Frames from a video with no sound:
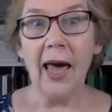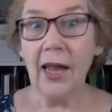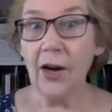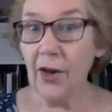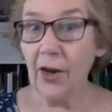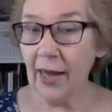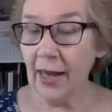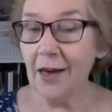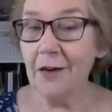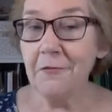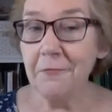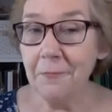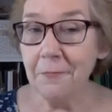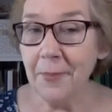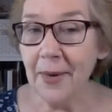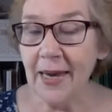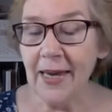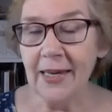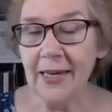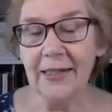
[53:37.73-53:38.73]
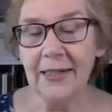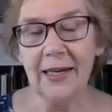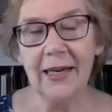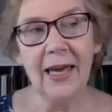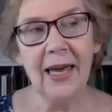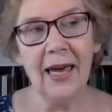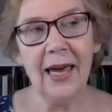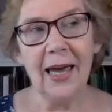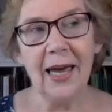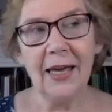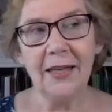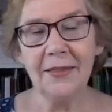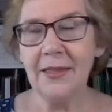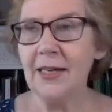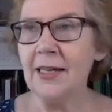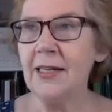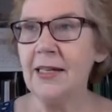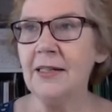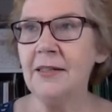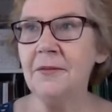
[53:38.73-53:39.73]
And I have been.
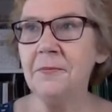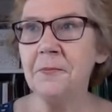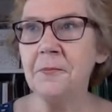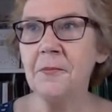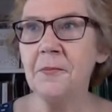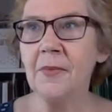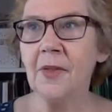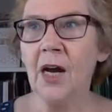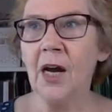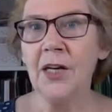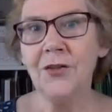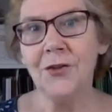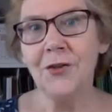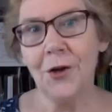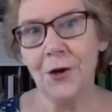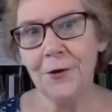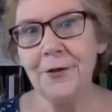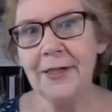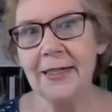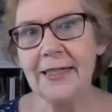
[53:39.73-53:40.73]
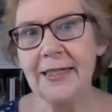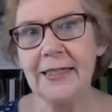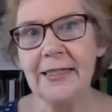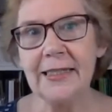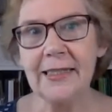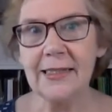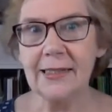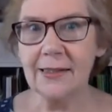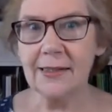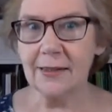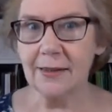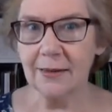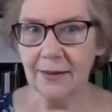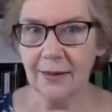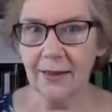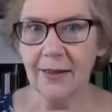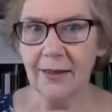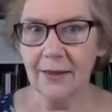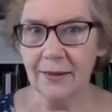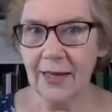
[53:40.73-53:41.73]
And then I noticed
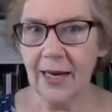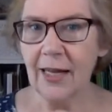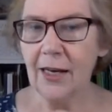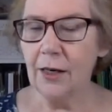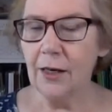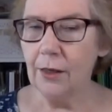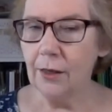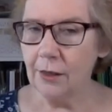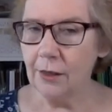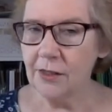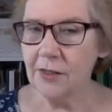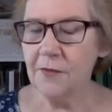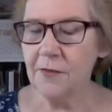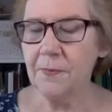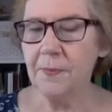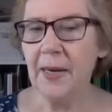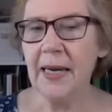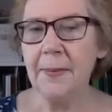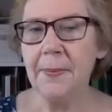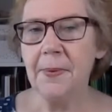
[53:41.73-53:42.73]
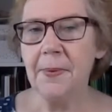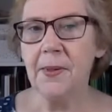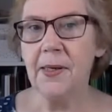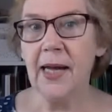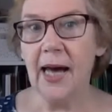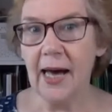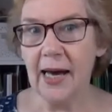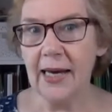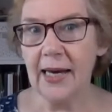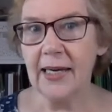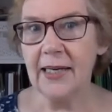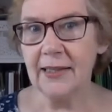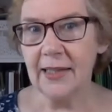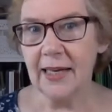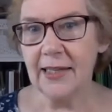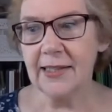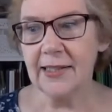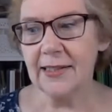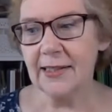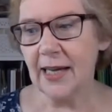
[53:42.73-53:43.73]
that lots of people are in
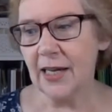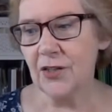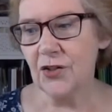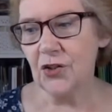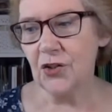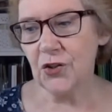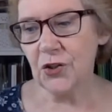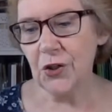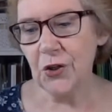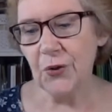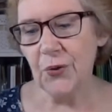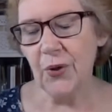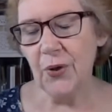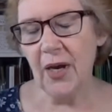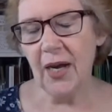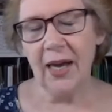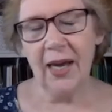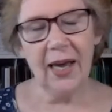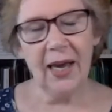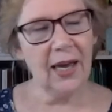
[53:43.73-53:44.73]
that stage too.